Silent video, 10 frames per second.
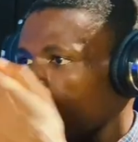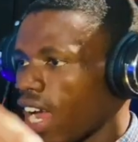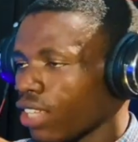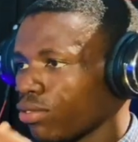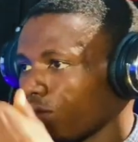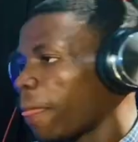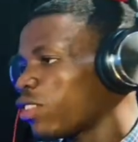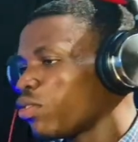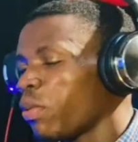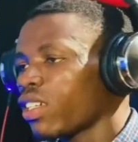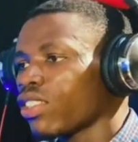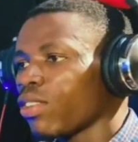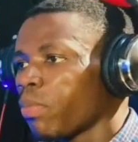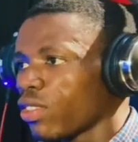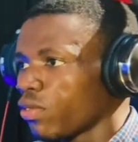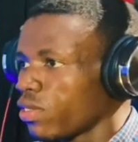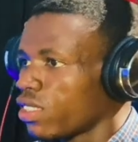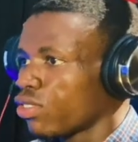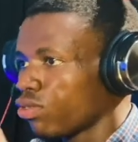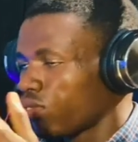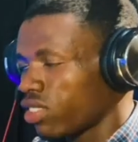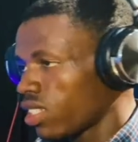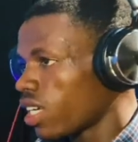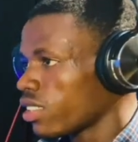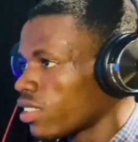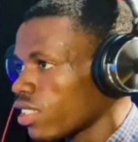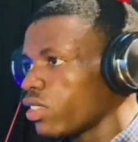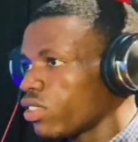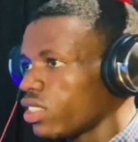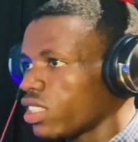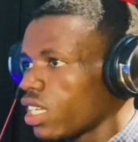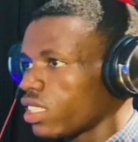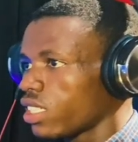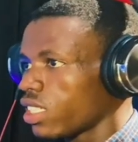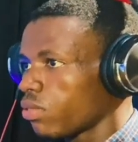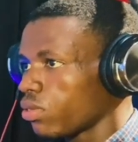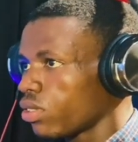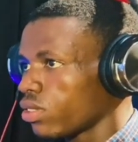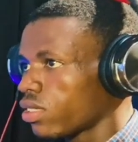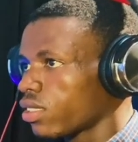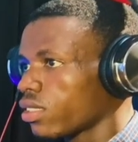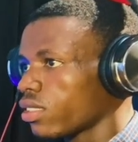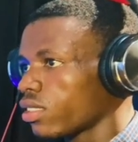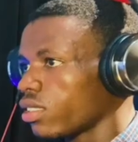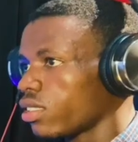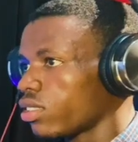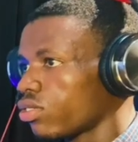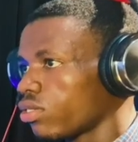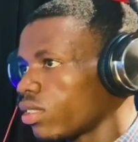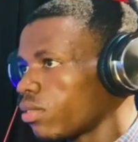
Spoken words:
I had to duplicate some part of it to trigger it. The original snare that we got, this.